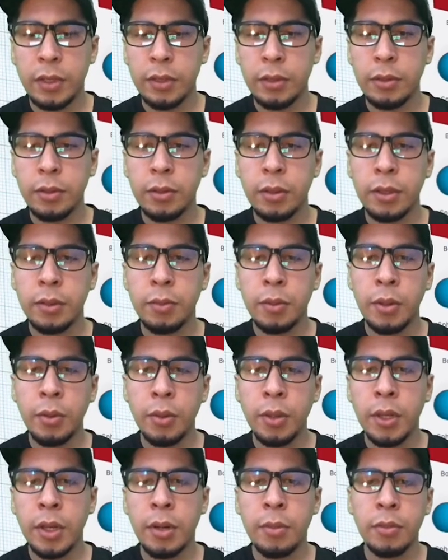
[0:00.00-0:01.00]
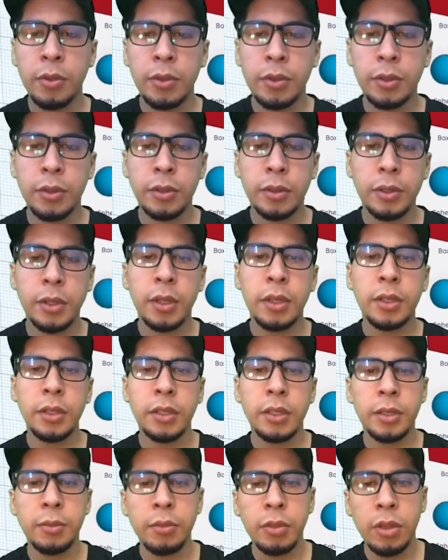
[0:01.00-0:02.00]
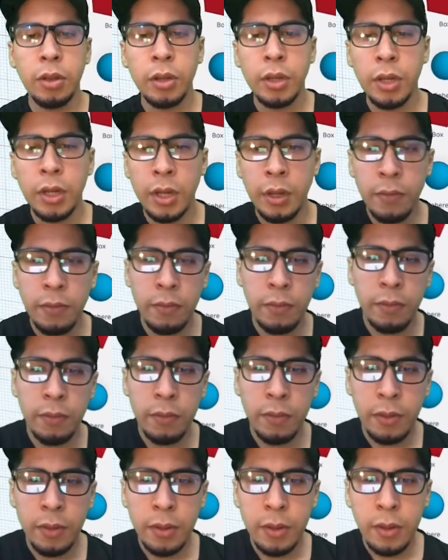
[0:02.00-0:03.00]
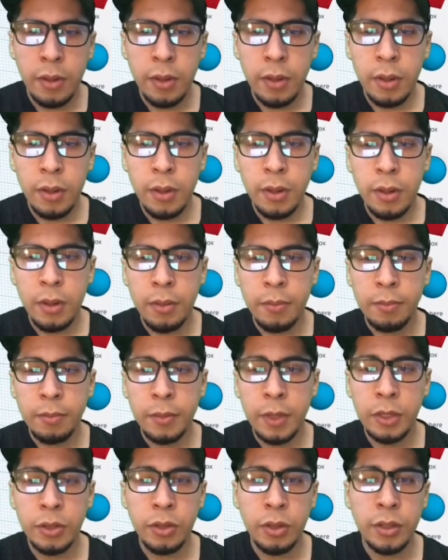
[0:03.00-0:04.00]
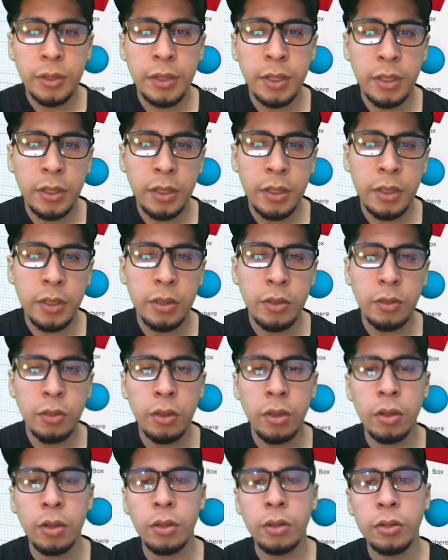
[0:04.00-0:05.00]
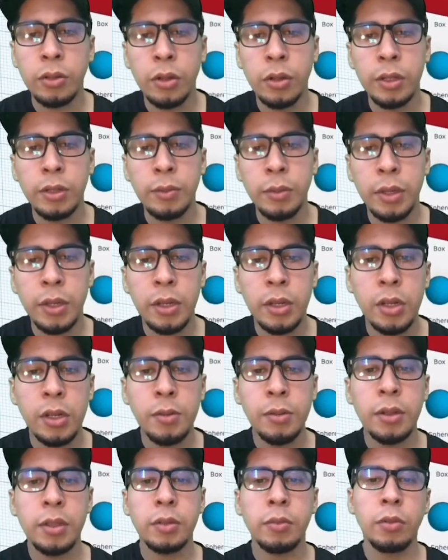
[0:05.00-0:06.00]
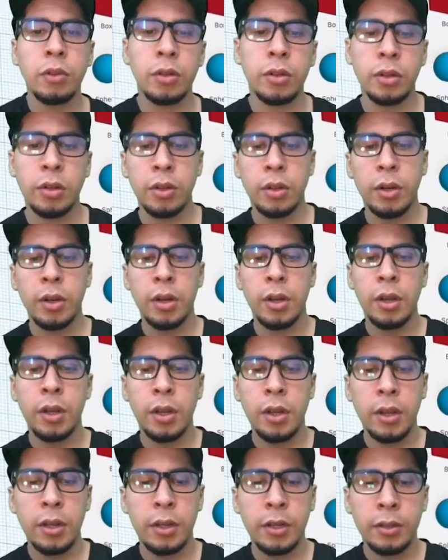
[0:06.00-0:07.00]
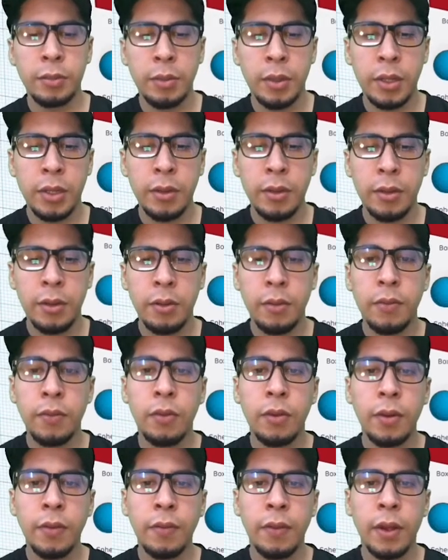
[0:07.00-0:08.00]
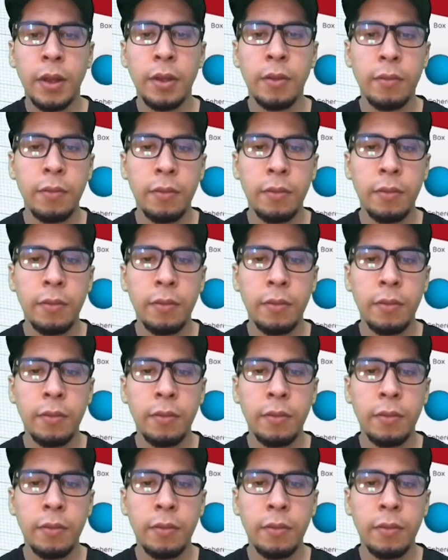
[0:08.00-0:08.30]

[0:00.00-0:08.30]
Let's play with the numbers. 60 seems long enough. Actually 60 is too long, so let's make it a little bit smaller. Let's make it 45.